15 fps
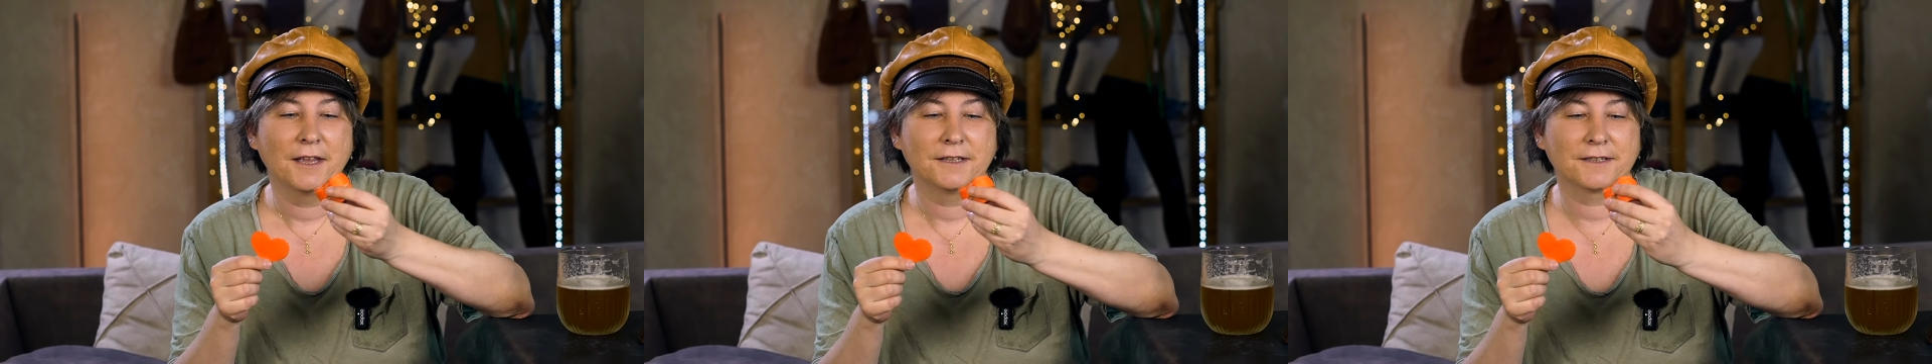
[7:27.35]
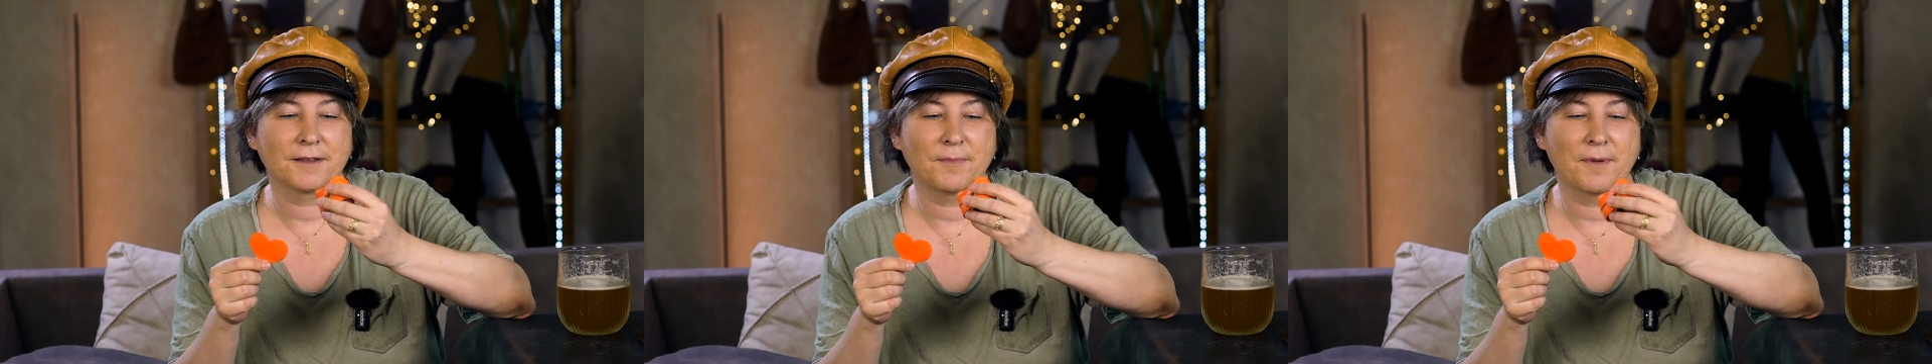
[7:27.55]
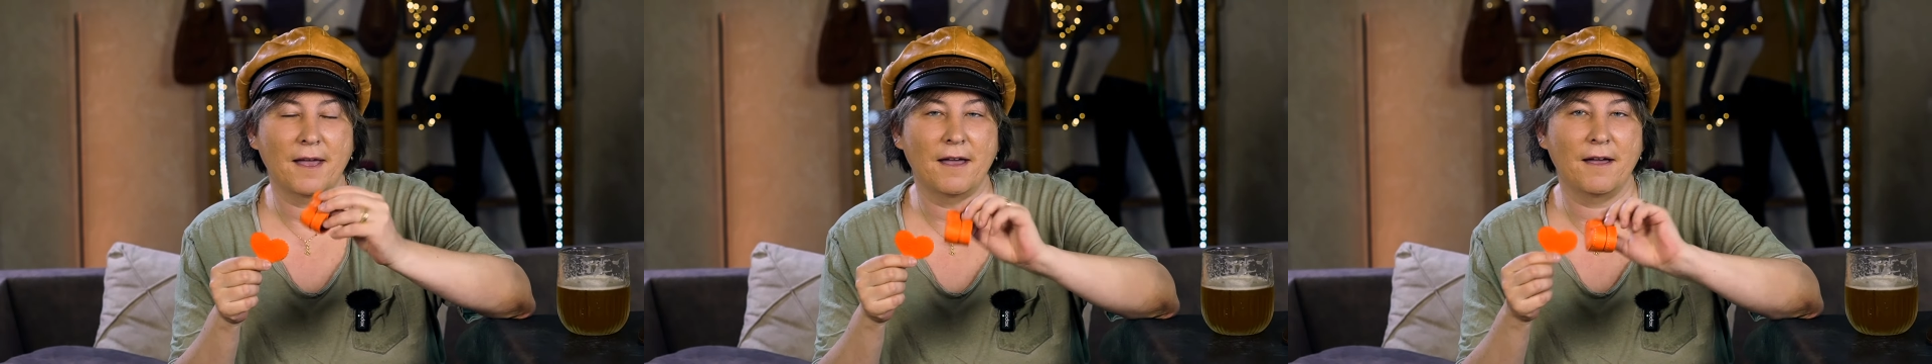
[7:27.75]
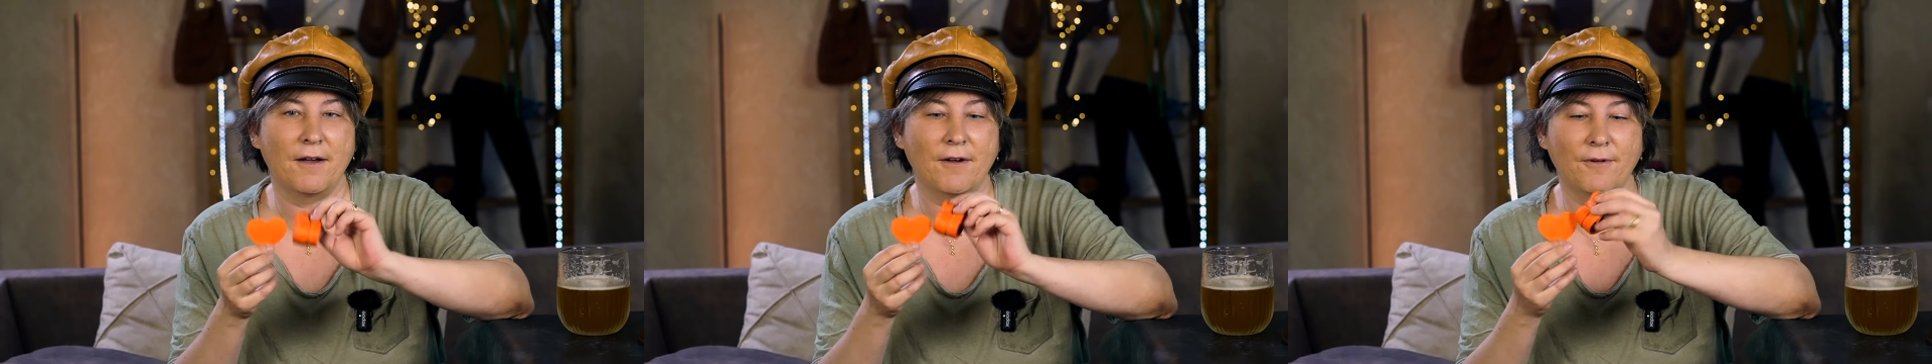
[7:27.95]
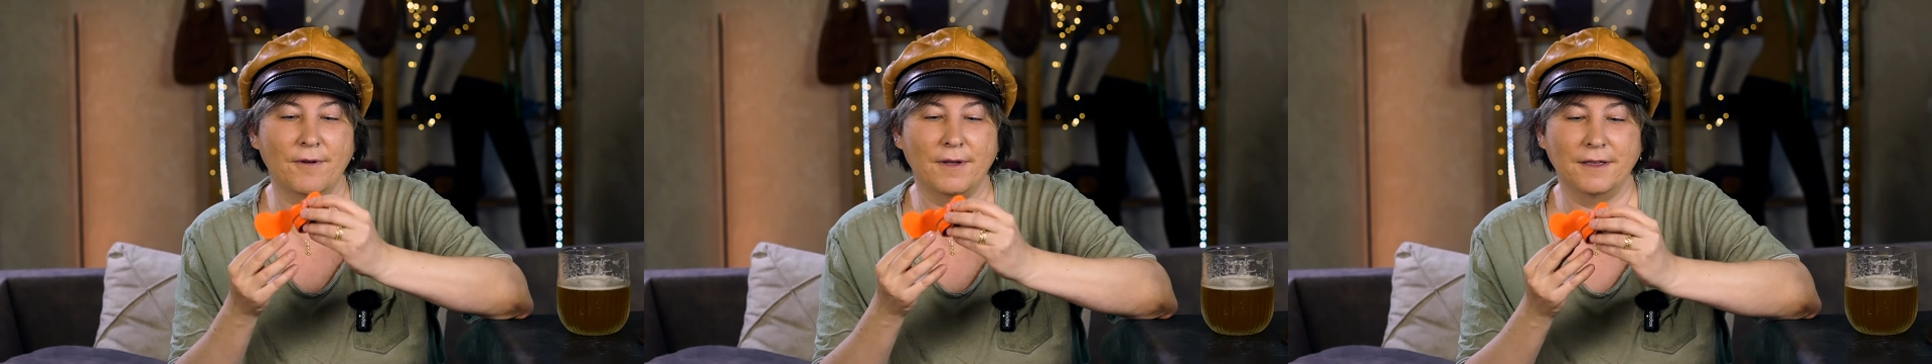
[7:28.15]

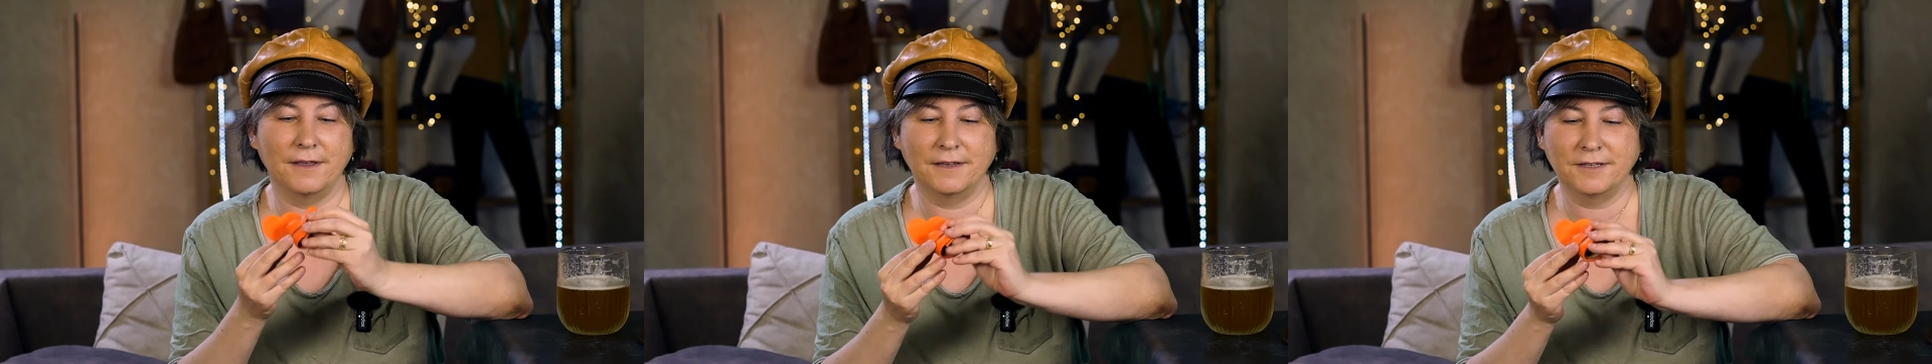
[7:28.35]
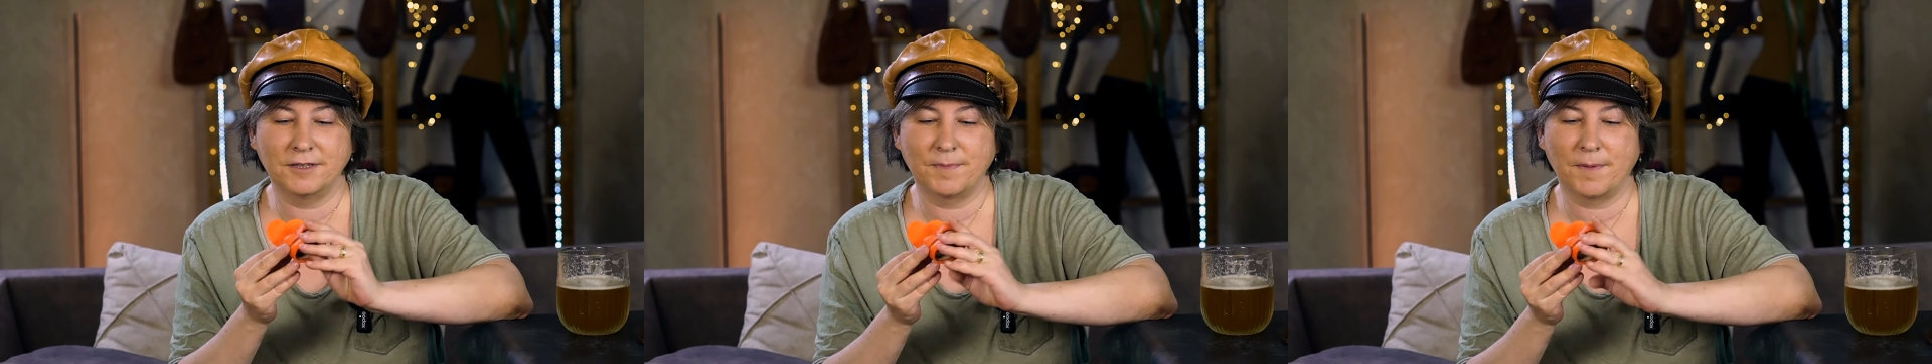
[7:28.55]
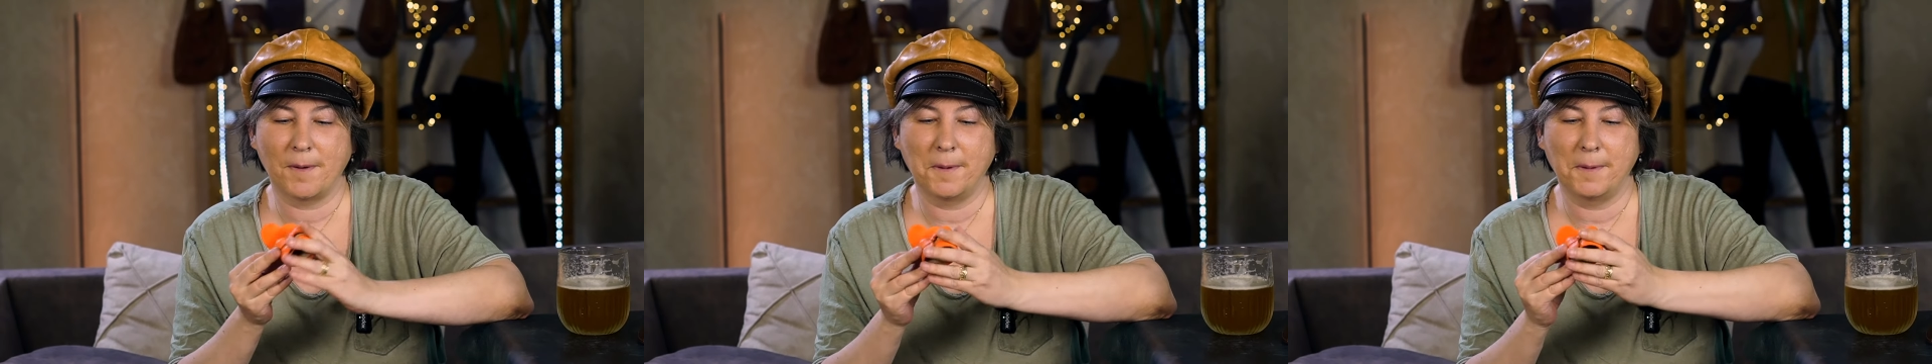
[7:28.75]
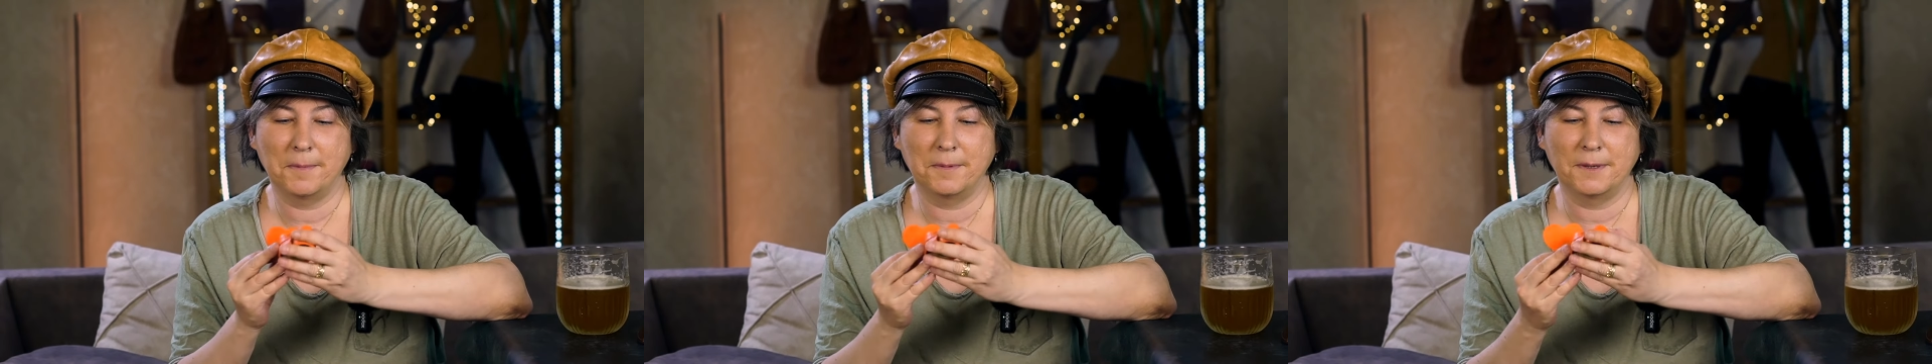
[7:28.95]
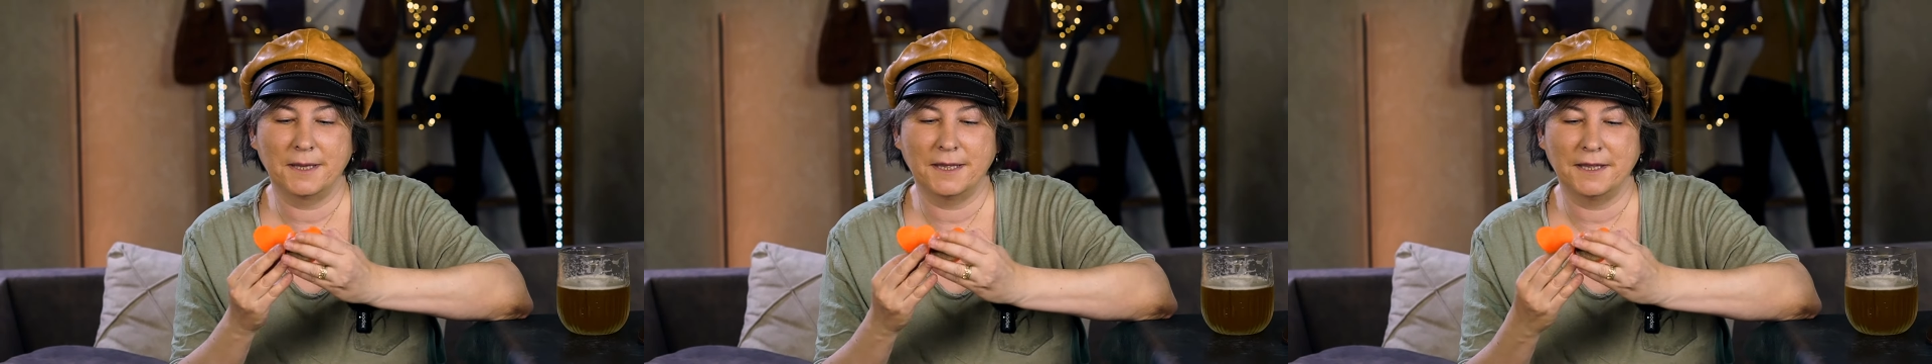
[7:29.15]
somehow it's
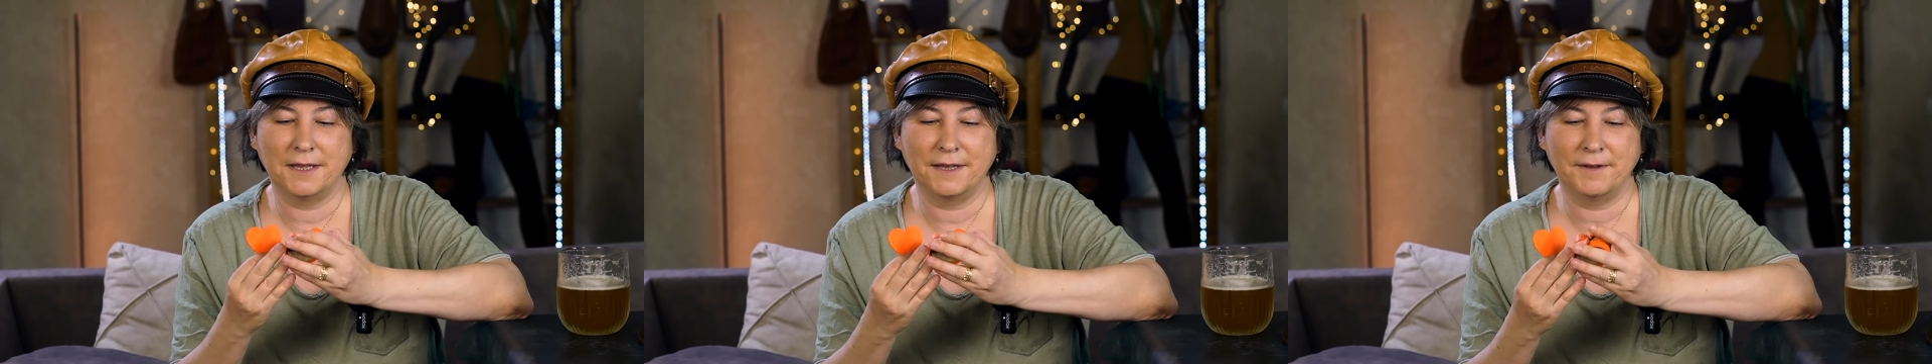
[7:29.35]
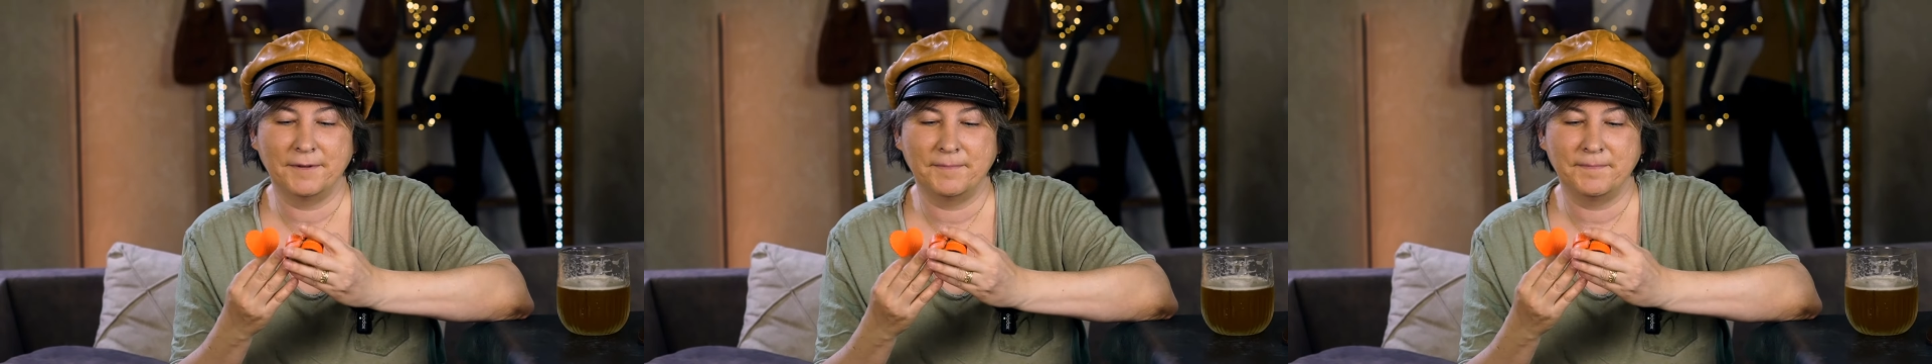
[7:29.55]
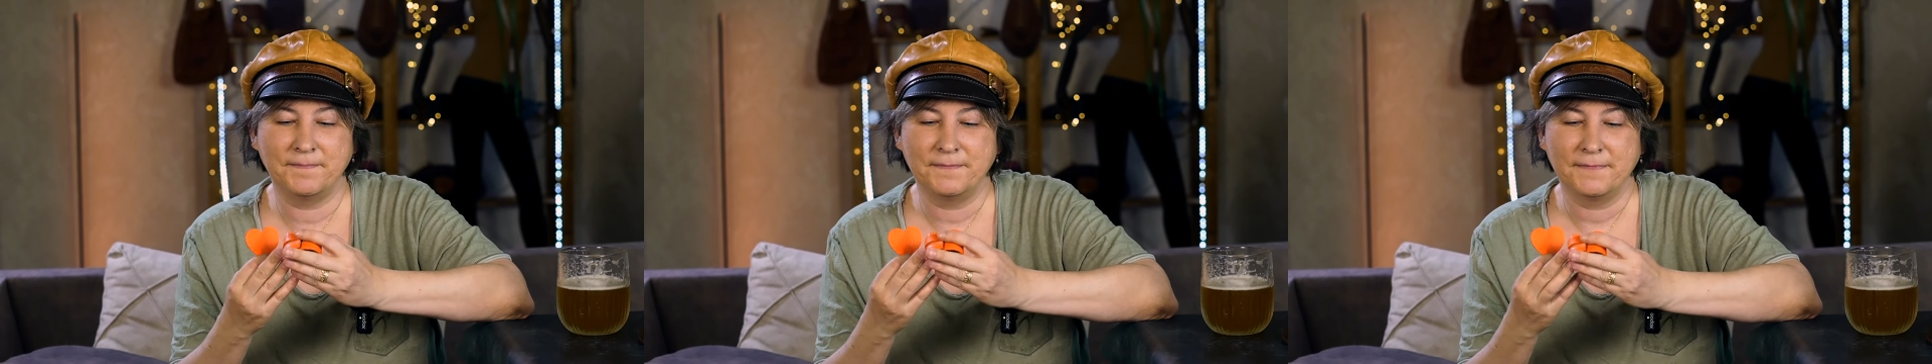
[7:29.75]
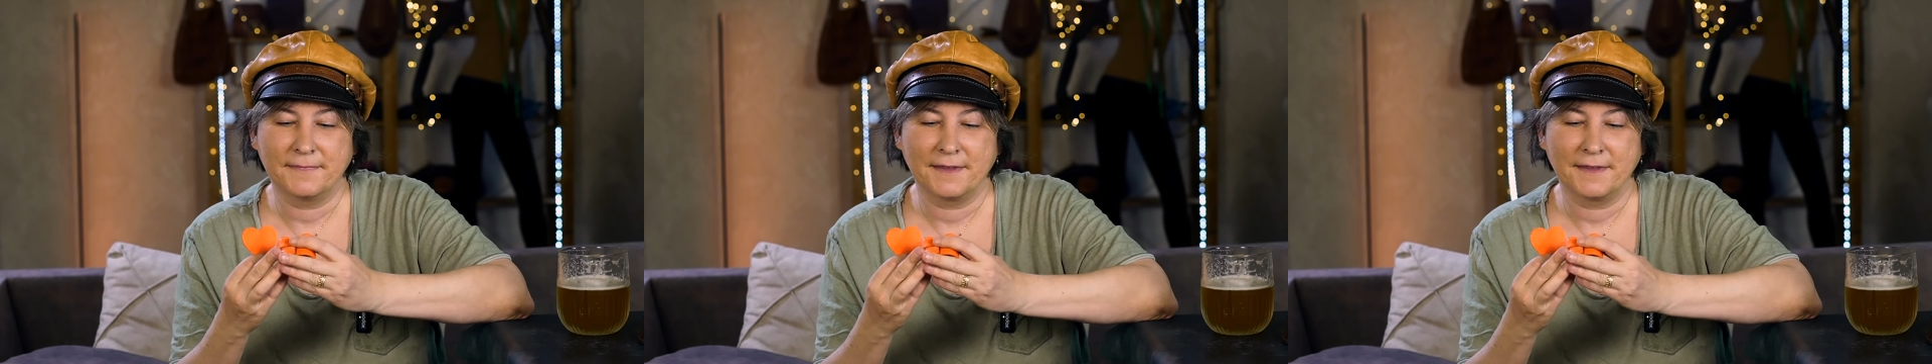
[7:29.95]
probably